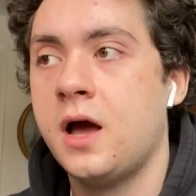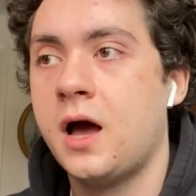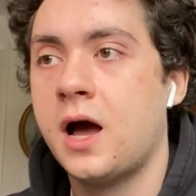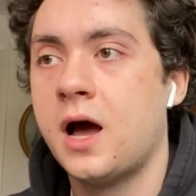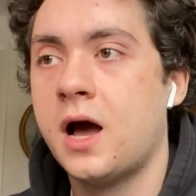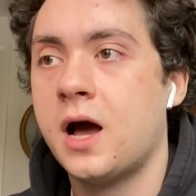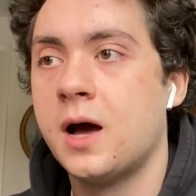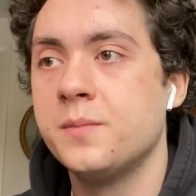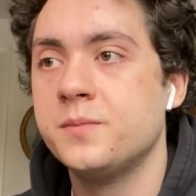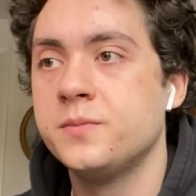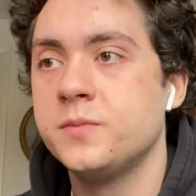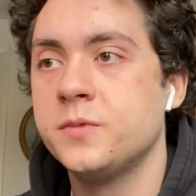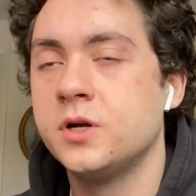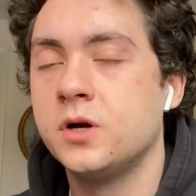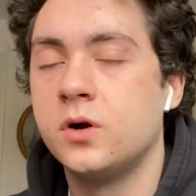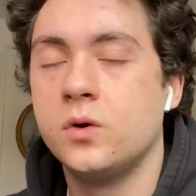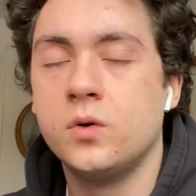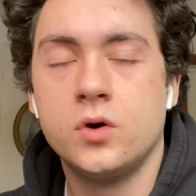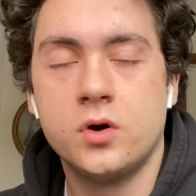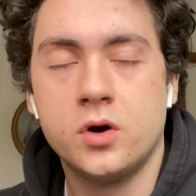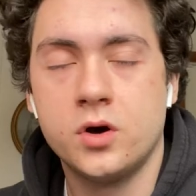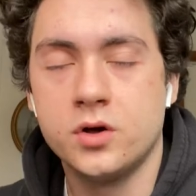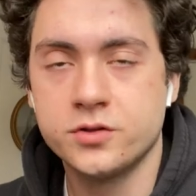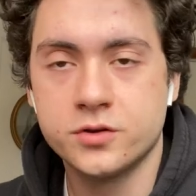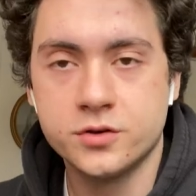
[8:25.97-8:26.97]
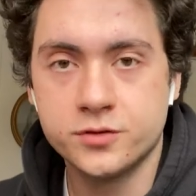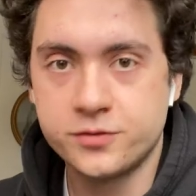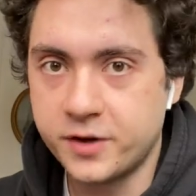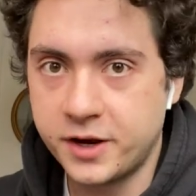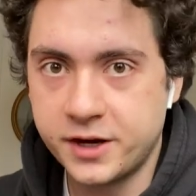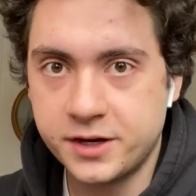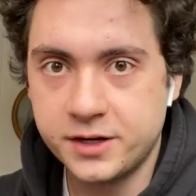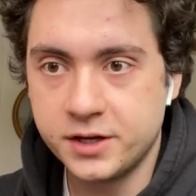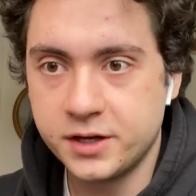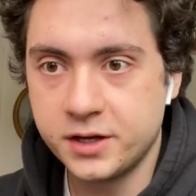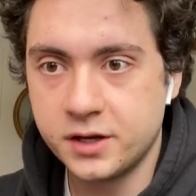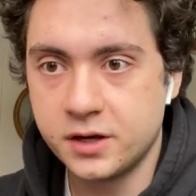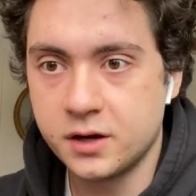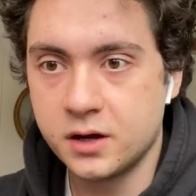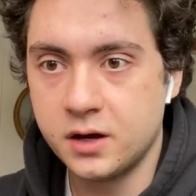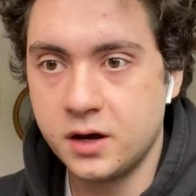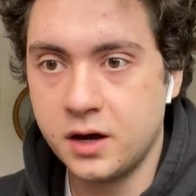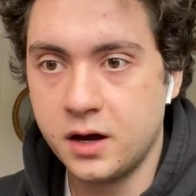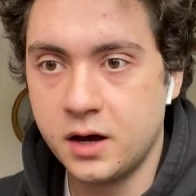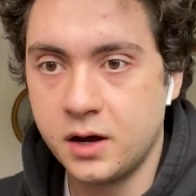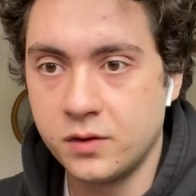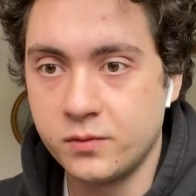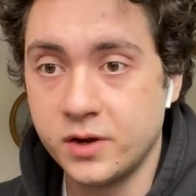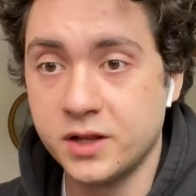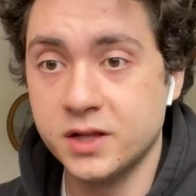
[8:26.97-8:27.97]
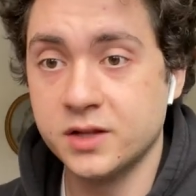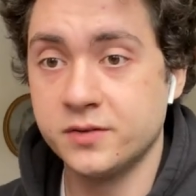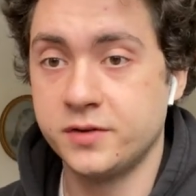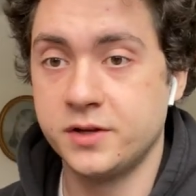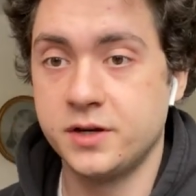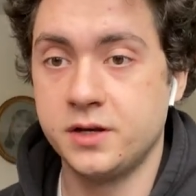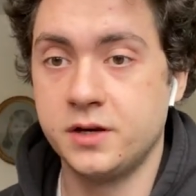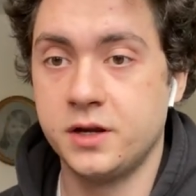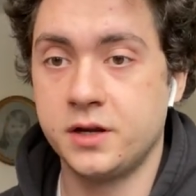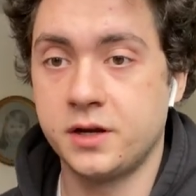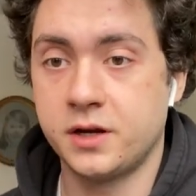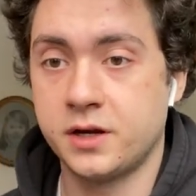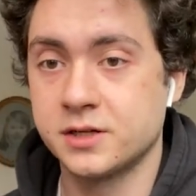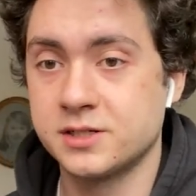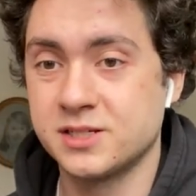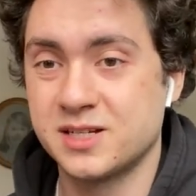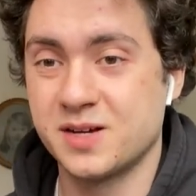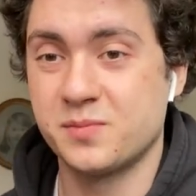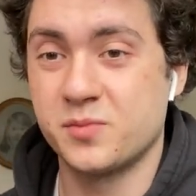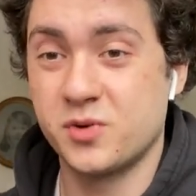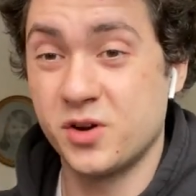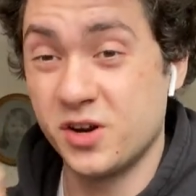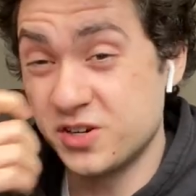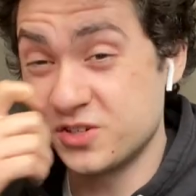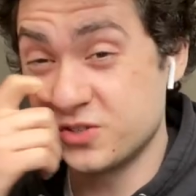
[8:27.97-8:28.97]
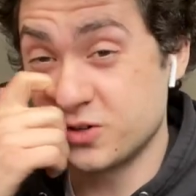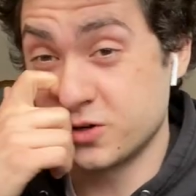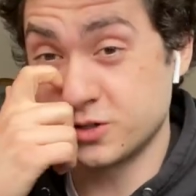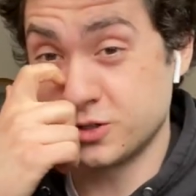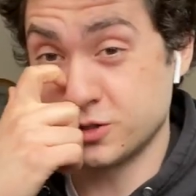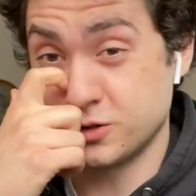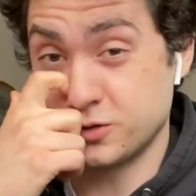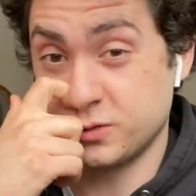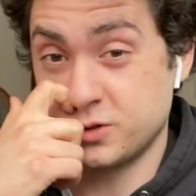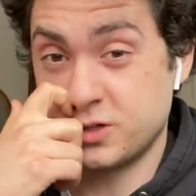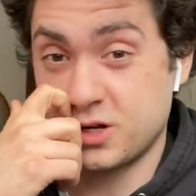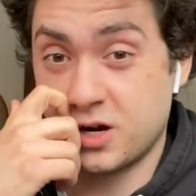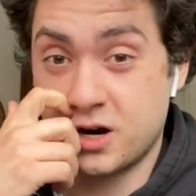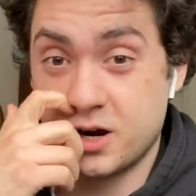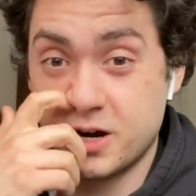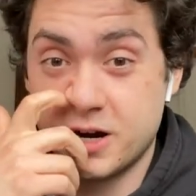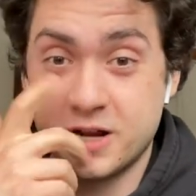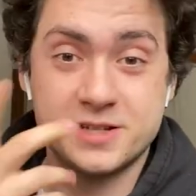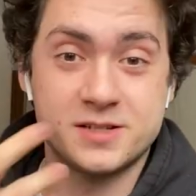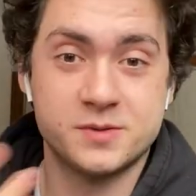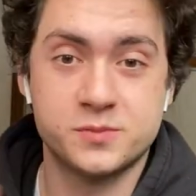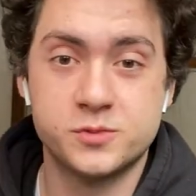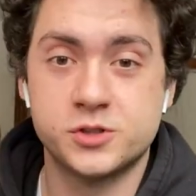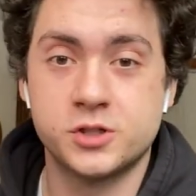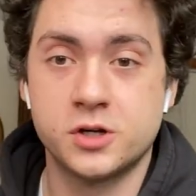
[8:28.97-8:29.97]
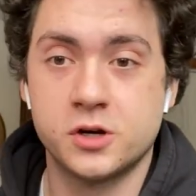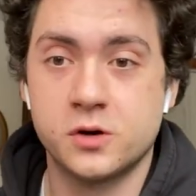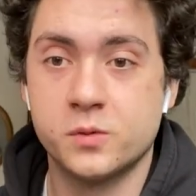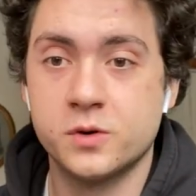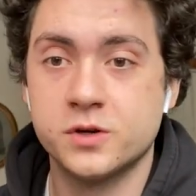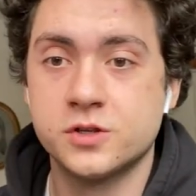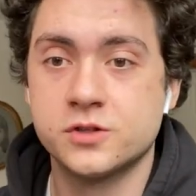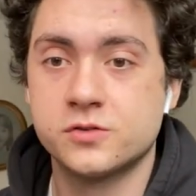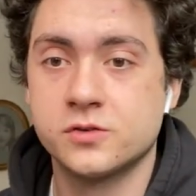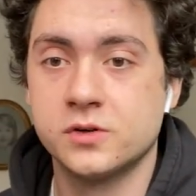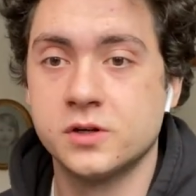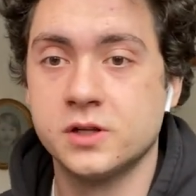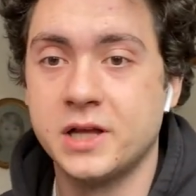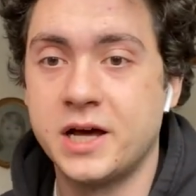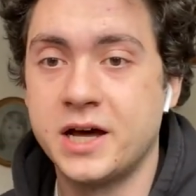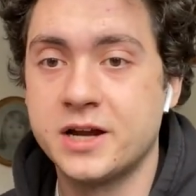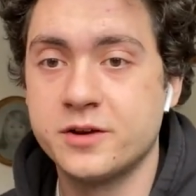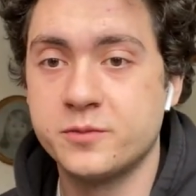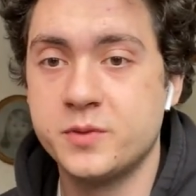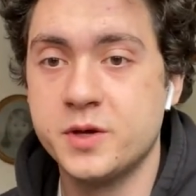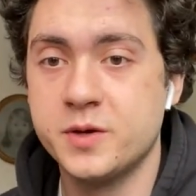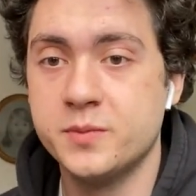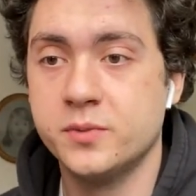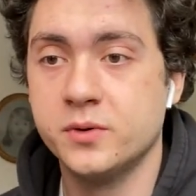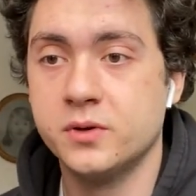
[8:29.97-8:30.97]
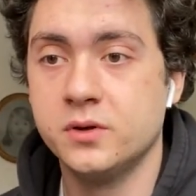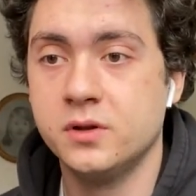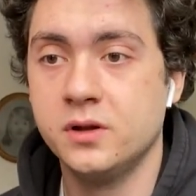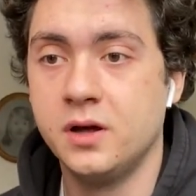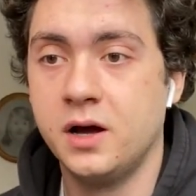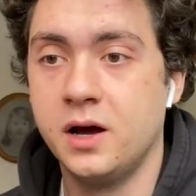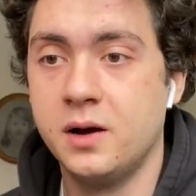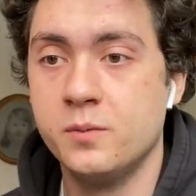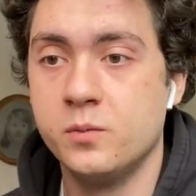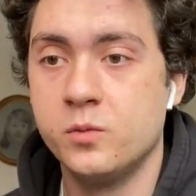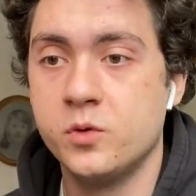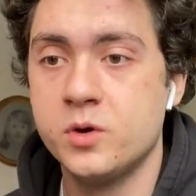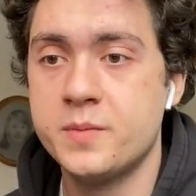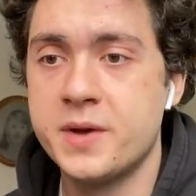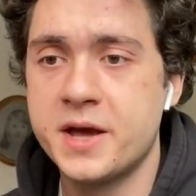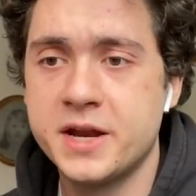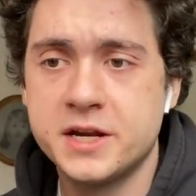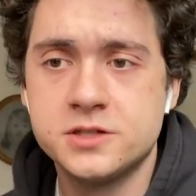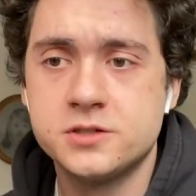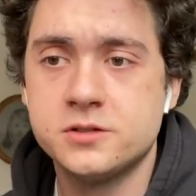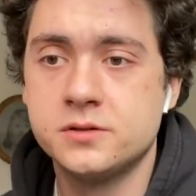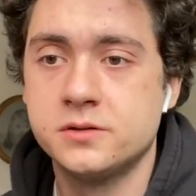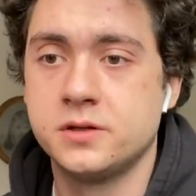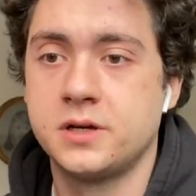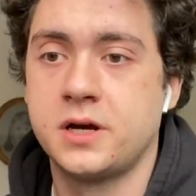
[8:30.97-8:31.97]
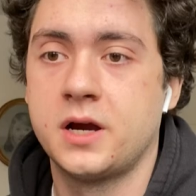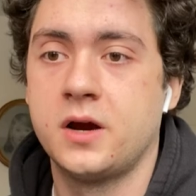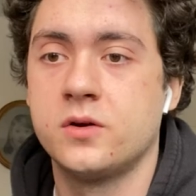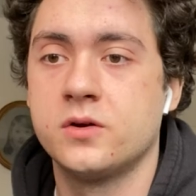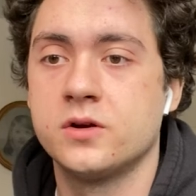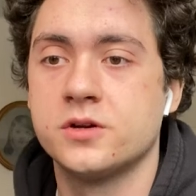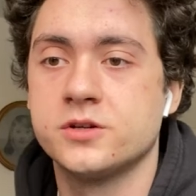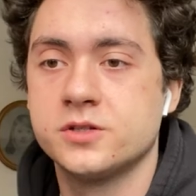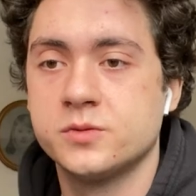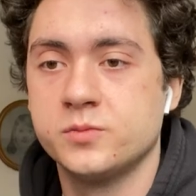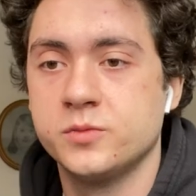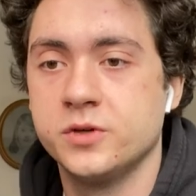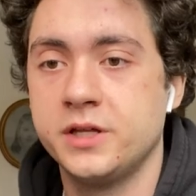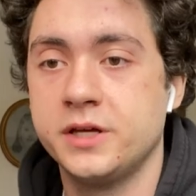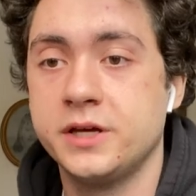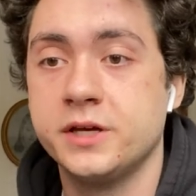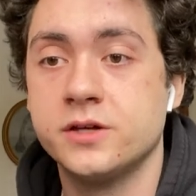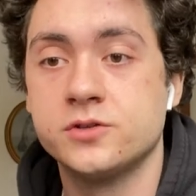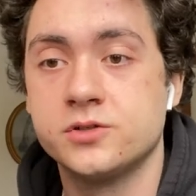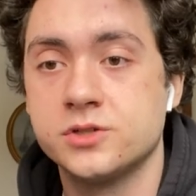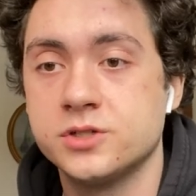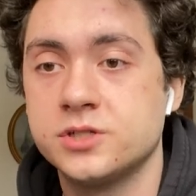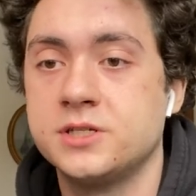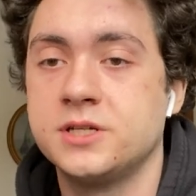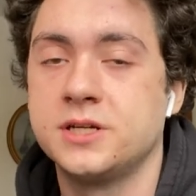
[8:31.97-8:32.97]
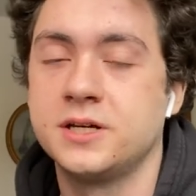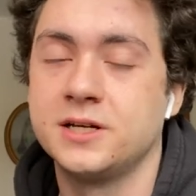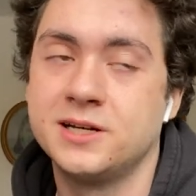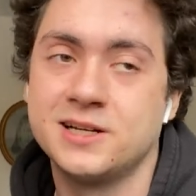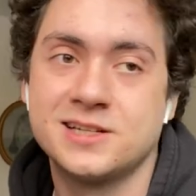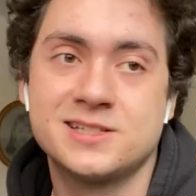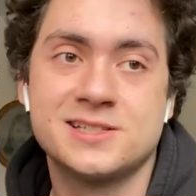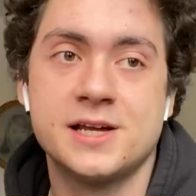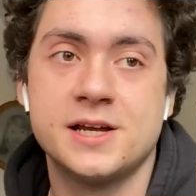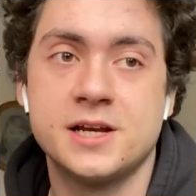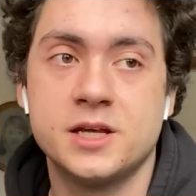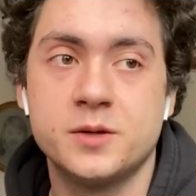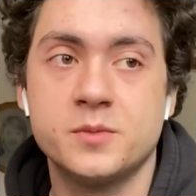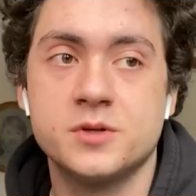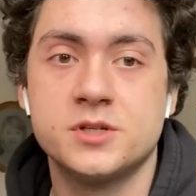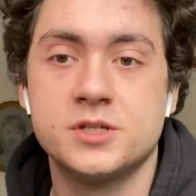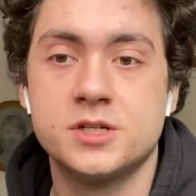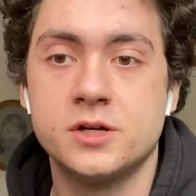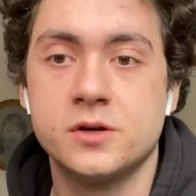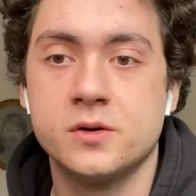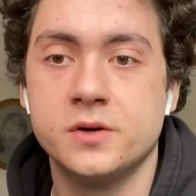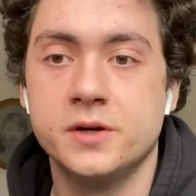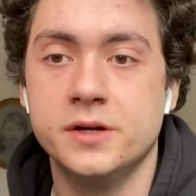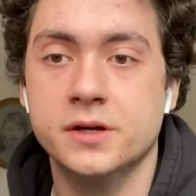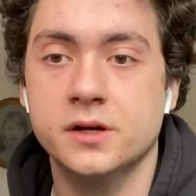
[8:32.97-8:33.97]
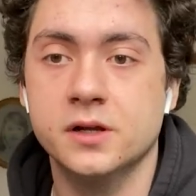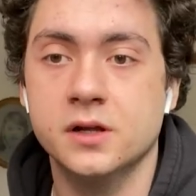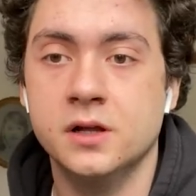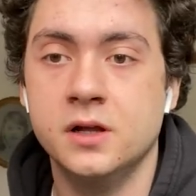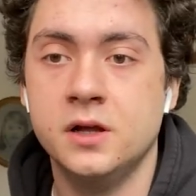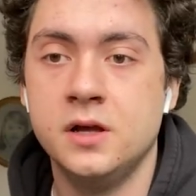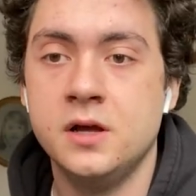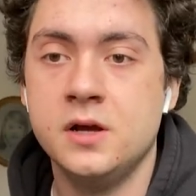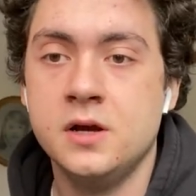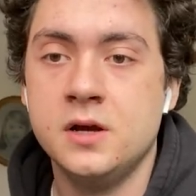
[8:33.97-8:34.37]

Although finding relevant and contemporary sources was hard, as I'm sure it was for a lot of people, we managed to encounter some really interesting and exciting material,